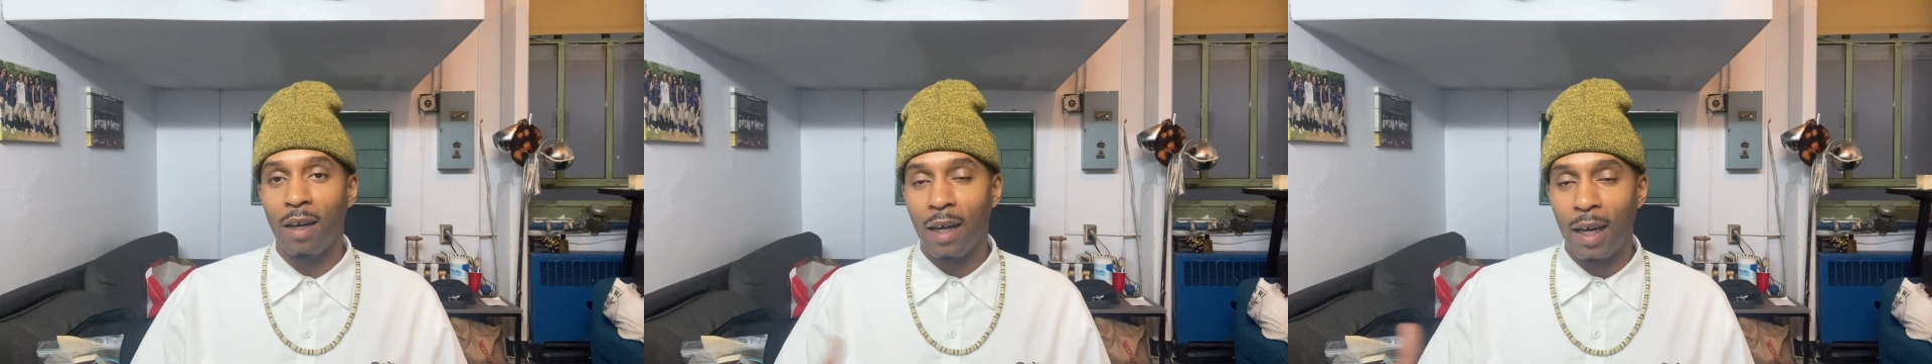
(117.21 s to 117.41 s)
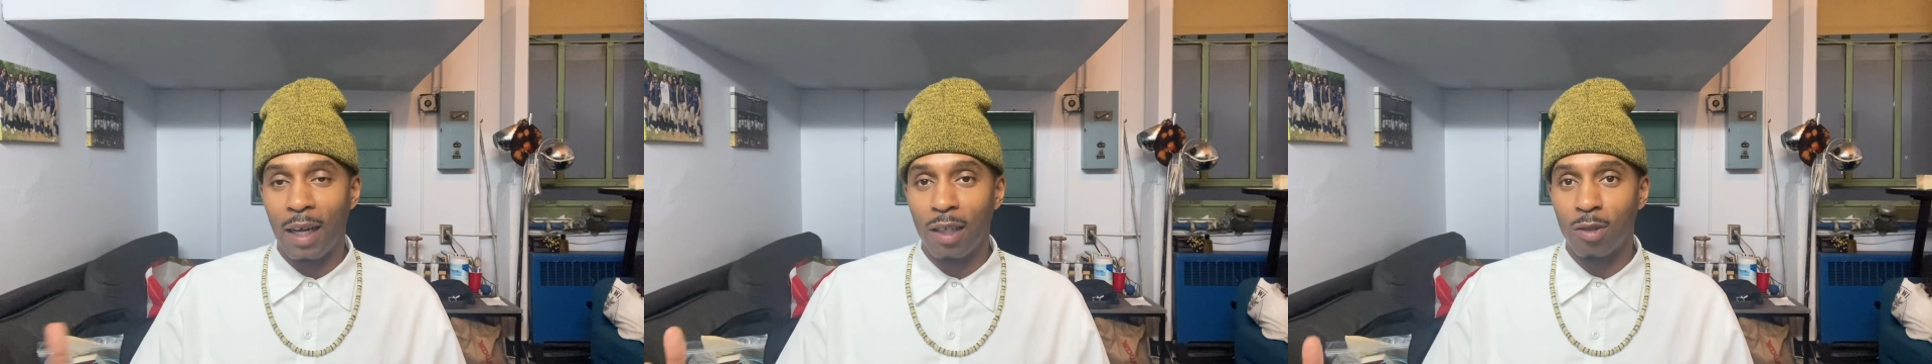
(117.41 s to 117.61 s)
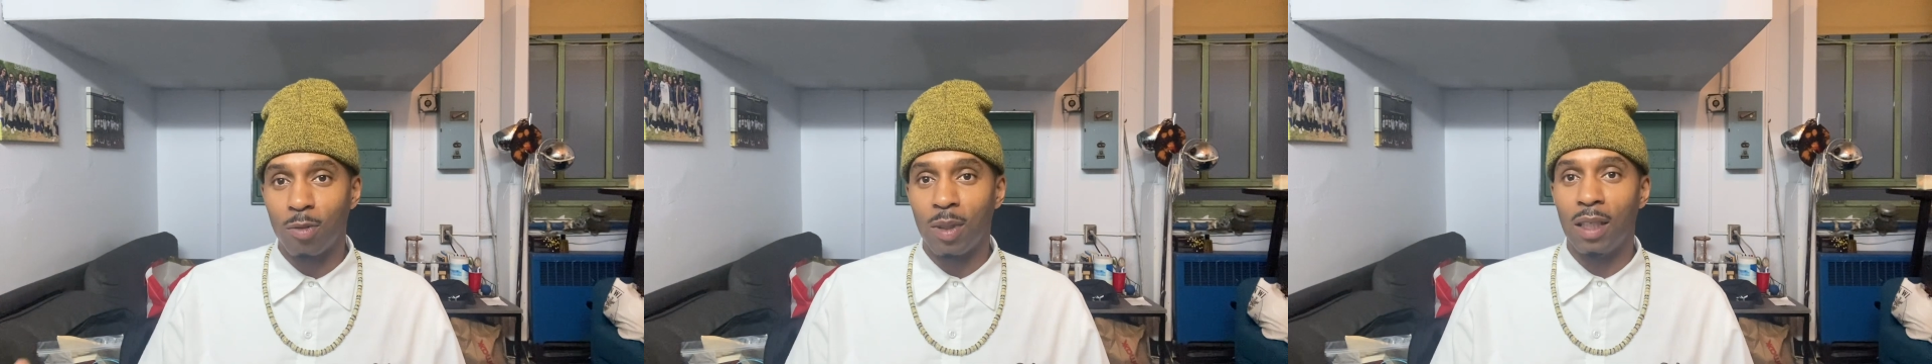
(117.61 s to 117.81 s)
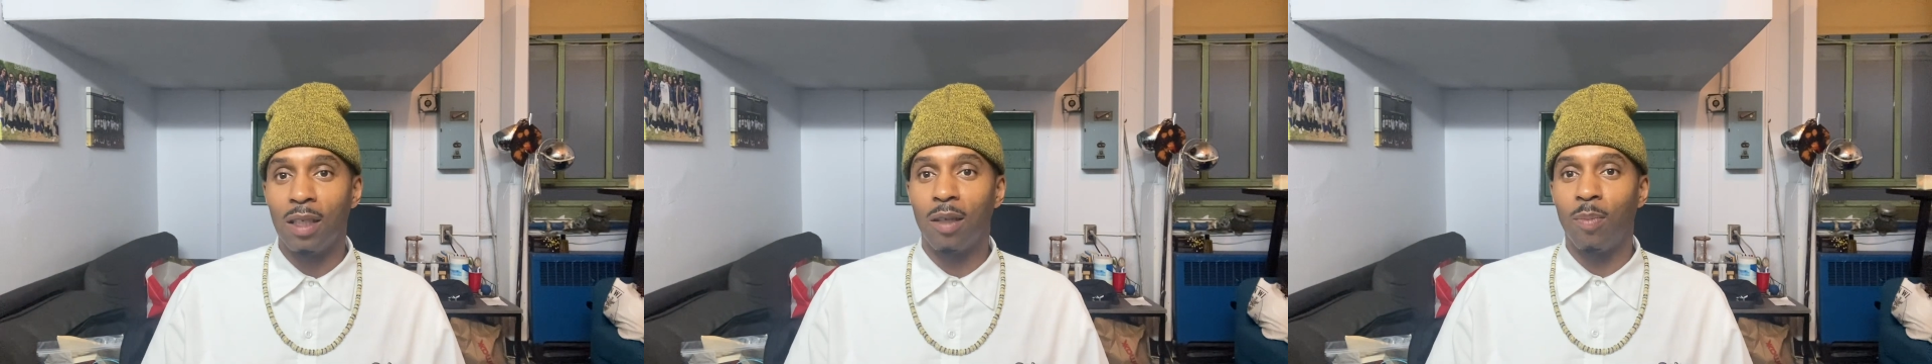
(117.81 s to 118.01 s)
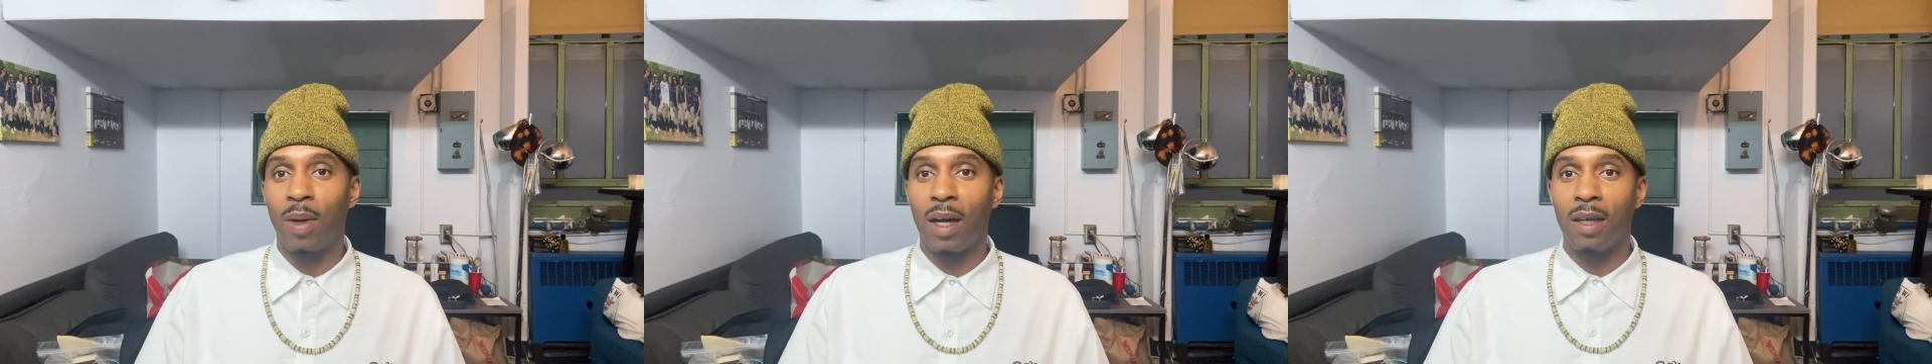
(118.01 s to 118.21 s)
as we get
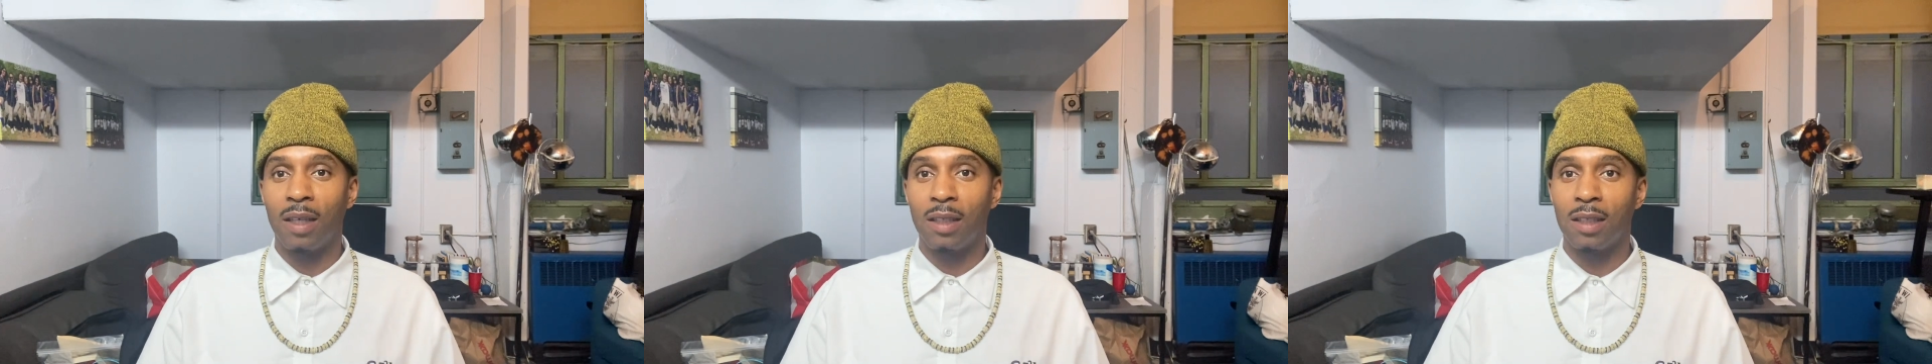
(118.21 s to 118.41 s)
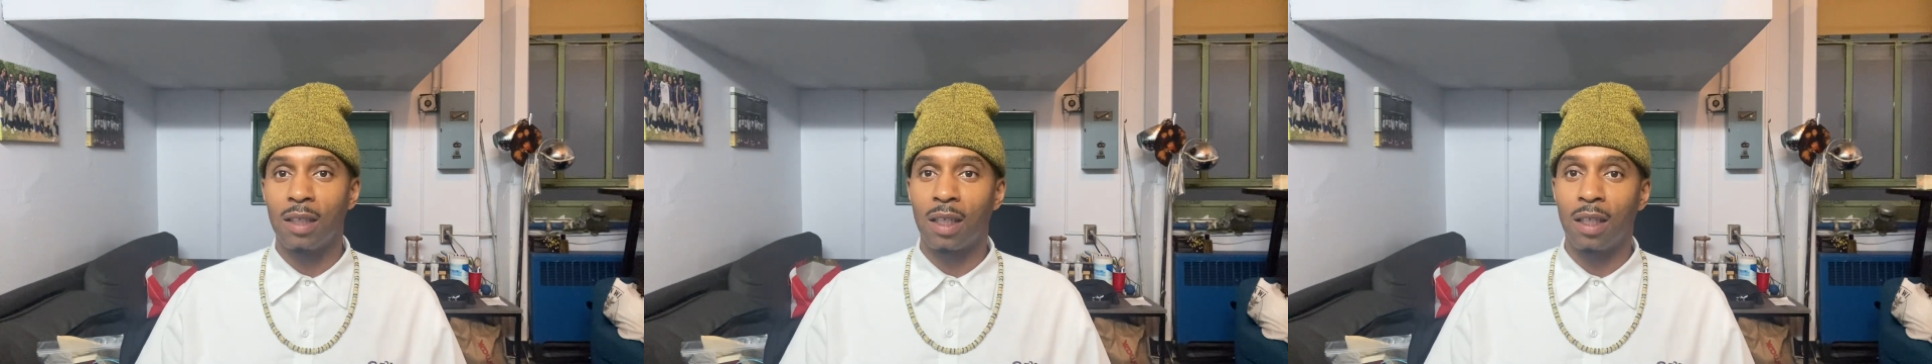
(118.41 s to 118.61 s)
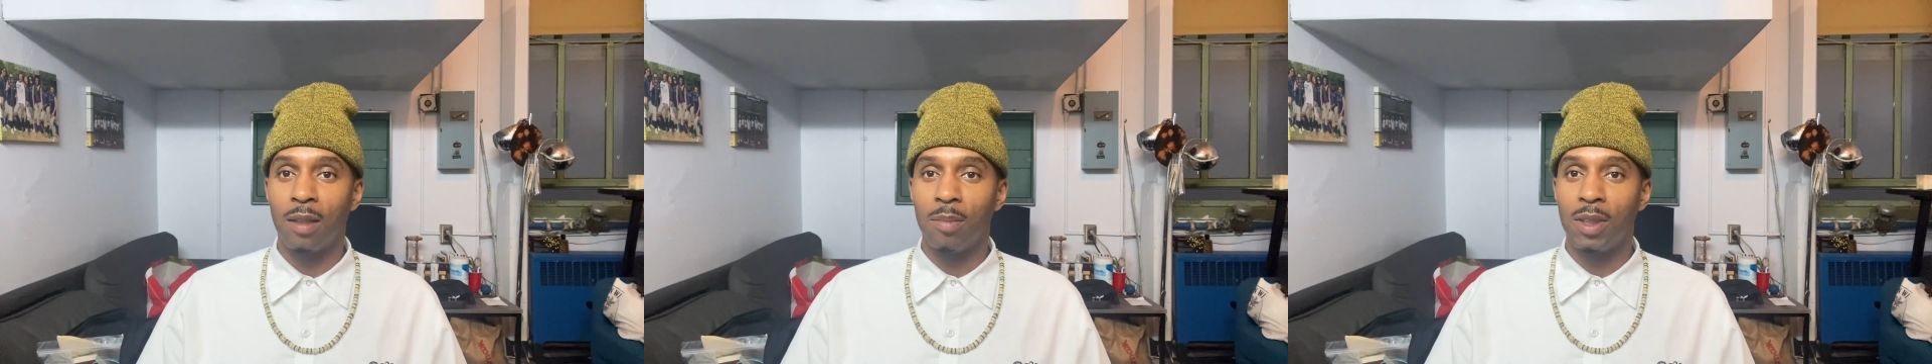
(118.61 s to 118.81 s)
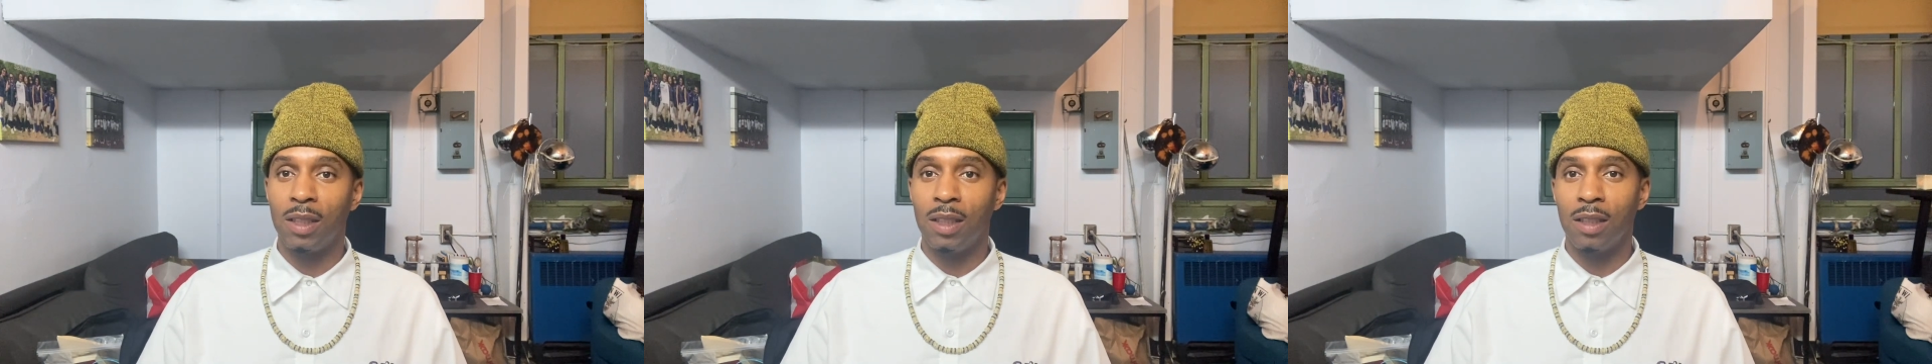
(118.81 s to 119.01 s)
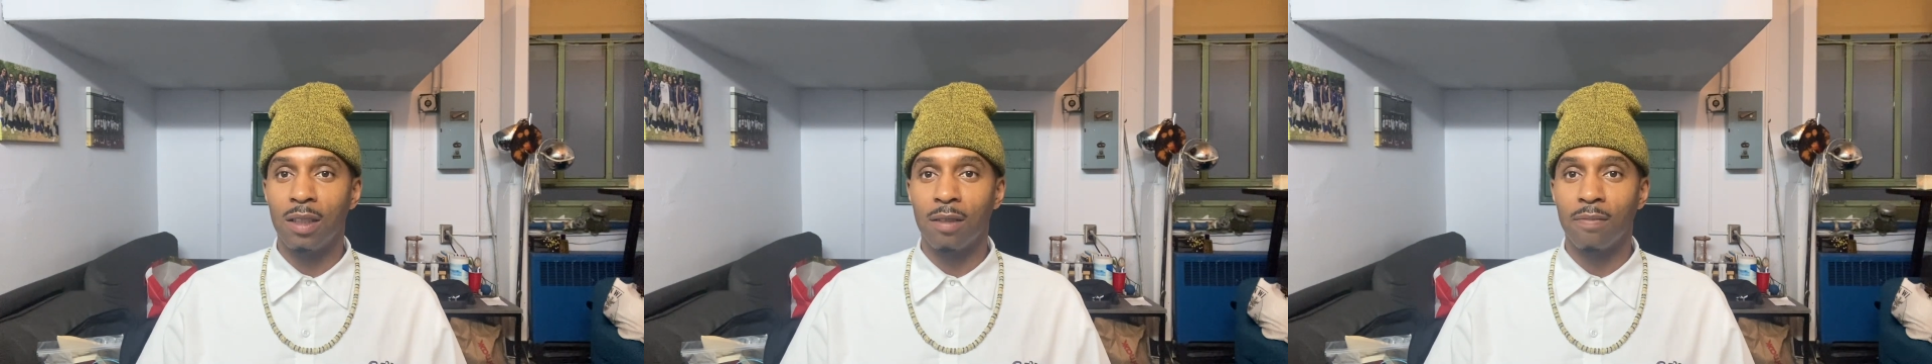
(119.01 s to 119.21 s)
up out of this eclipse
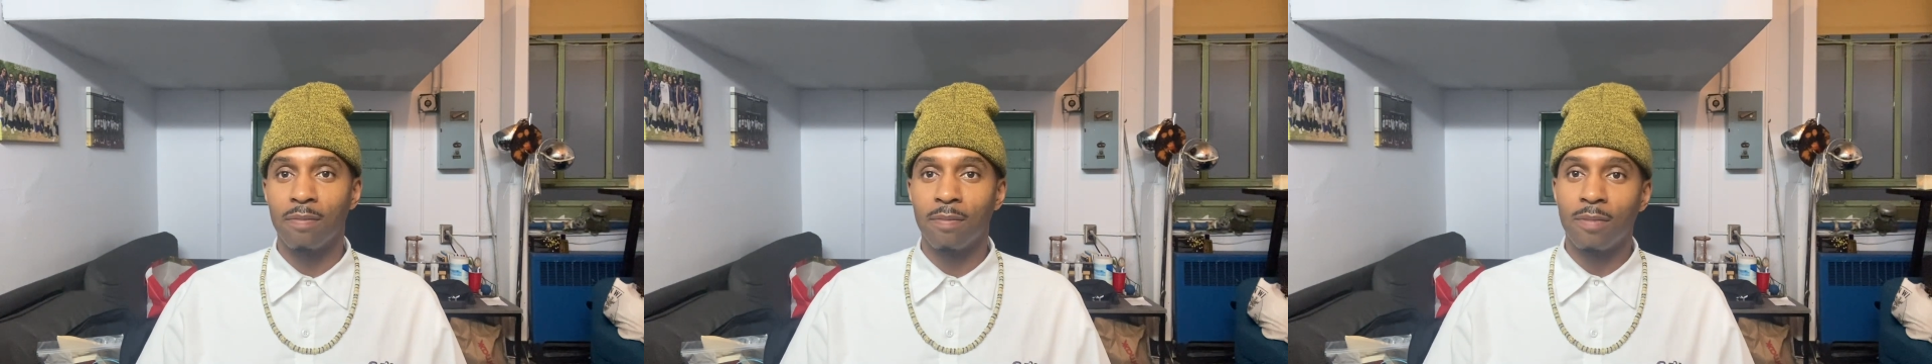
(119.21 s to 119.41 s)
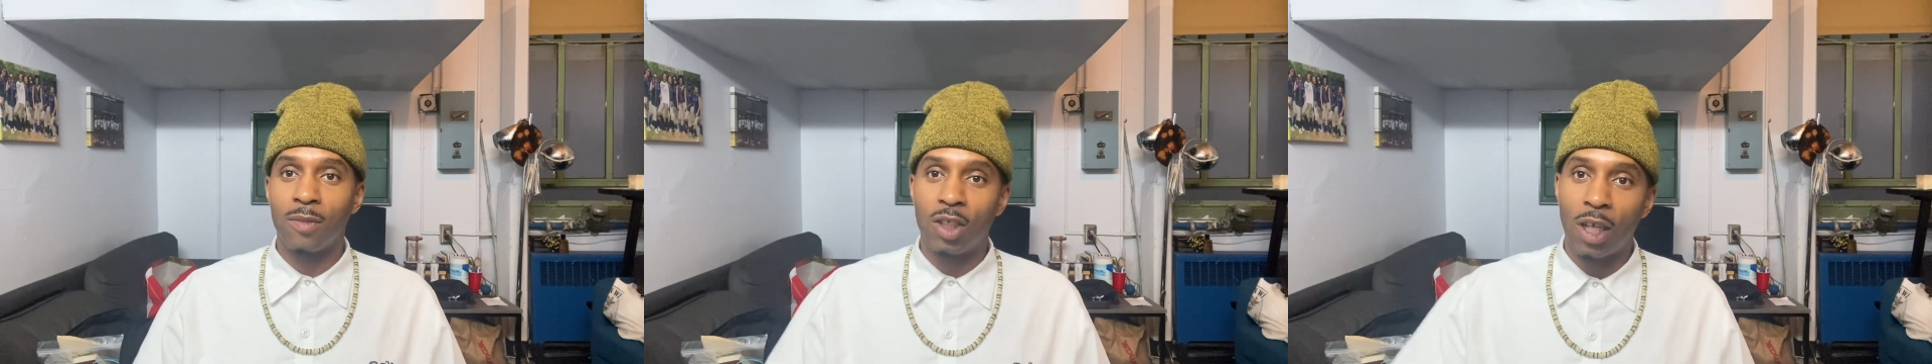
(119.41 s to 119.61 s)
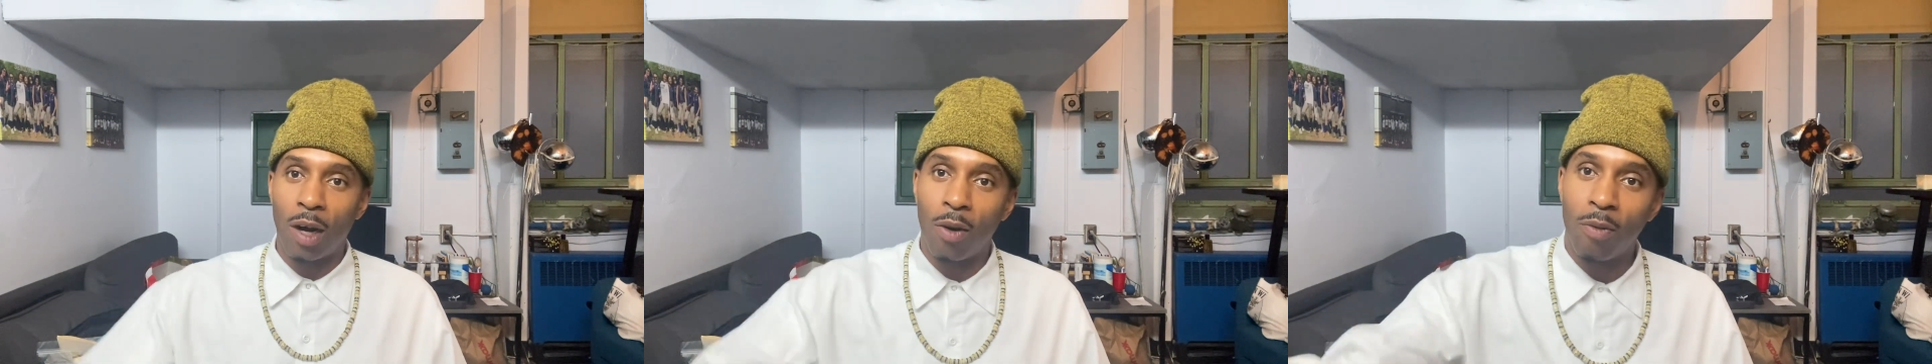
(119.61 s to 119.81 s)
season. Ciao.